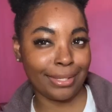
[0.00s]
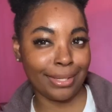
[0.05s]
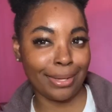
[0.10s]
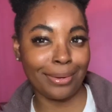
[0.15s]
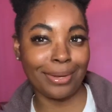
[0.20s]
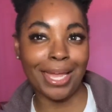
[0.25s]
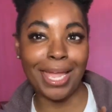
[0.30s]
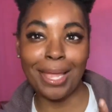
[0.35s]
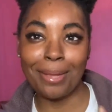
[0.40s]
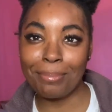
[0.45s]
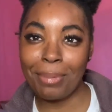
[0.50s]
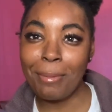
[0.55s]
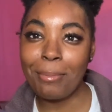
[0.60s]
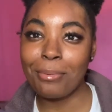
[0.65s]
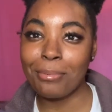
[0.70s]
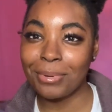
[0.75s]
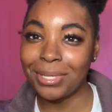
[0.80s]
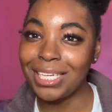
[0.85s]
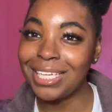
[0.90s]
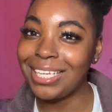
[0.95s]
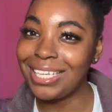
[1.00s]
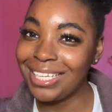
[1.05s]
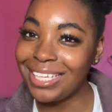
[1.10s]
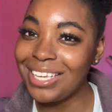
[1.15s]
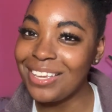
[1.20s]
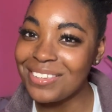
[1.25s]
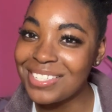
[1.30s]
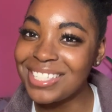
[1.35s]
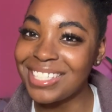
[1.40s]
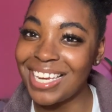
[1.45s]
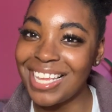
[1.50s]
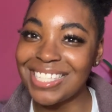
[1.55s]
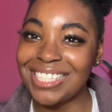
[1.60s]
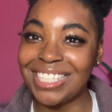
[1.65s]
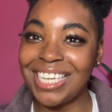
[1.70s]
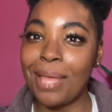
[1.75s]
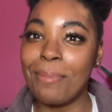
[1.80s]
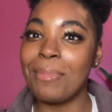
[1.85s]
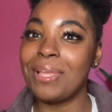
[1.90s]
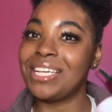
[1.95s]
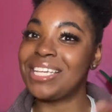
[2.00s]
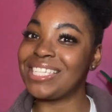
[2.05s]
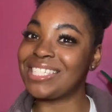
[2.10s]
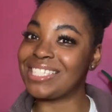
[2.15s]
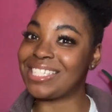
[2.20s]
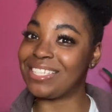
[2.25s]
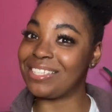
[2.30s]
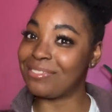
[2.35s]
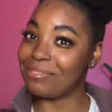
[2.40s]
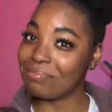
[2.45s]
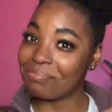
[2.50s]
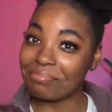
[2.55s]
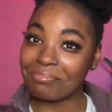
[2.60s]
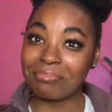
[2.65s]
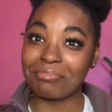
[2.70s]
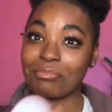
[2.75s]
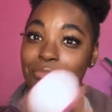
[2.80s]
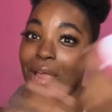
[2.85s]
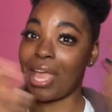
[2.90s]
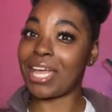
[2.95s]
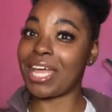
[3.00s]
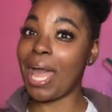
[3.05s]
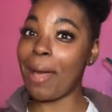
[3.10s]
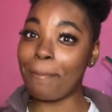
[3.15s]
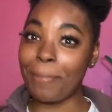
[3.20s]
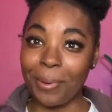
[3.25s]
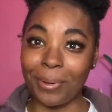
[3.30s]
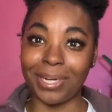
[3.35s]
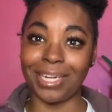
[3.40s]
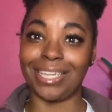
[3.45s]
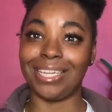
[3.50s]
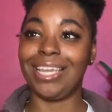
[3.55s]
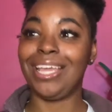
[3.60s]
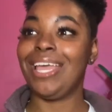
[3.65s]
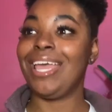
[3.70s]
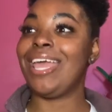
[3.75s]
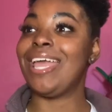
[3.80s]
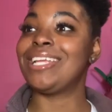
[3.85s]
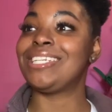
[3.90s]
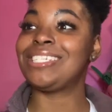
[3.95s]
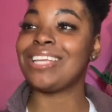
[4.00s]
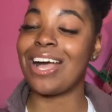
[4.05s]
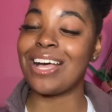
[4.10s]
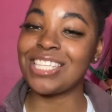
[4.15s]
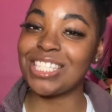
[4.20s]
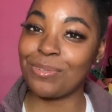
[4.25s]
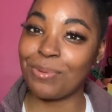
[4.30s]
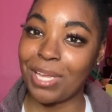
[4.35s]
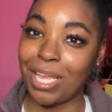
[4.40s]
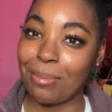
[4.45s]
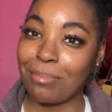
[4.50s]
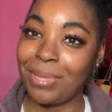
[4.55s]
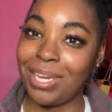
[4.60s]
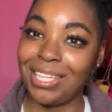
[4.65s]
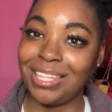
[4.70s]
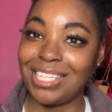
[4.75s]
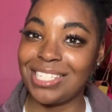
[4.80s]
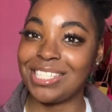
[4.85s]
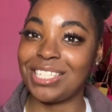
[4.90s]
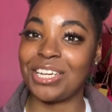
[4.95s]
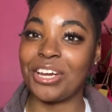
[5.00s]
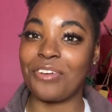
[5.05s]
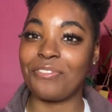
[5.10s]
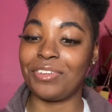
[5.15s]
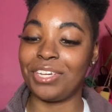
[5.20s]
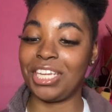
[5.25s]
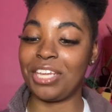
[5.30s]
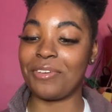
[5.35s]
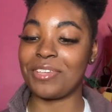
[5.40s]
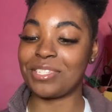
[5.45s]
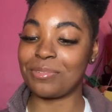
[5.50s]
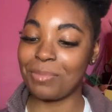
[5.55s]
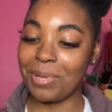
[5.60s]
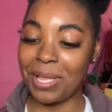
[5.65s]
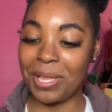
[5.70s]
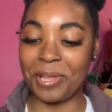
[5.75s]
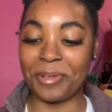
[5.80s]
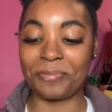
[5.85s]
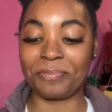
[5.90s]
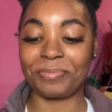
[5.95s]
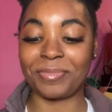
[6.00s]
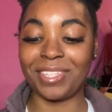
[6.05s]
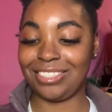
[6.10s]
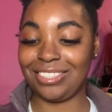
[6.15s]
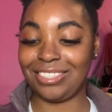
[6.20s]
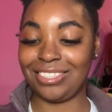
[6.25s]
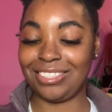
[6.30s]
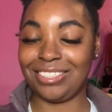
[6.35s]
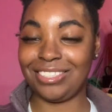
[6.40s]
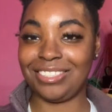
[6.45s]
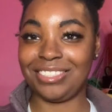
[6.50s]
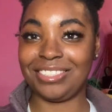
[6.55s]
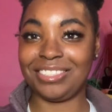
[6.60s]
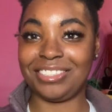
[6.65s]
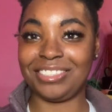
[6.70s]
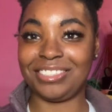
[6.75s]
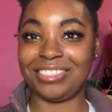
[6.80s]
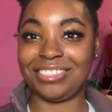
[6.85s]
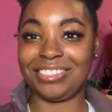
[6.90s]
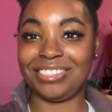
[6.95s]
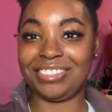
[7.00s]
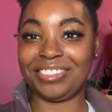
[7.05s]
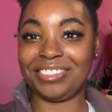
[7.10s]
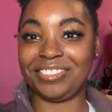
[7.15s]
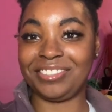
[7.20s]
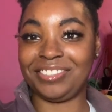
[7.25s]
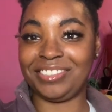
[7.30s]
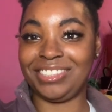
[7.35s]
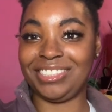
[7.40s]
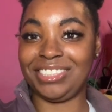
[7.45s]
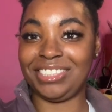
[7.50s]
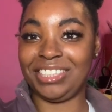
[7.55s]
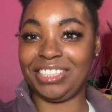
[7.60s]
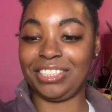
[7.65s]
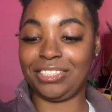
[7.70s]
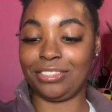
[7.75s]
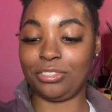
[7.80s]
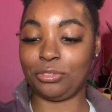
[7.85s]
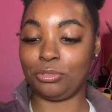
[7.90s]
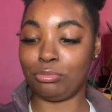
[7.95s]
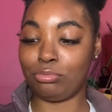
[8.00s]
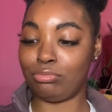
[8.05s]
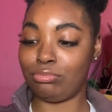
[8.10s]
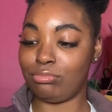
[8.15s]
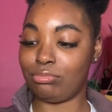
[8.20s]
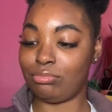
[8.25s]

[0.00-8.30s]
okay, people really using it, so let me just rack up on it. And she also recommended this in her video as well. Let's see. Ooh.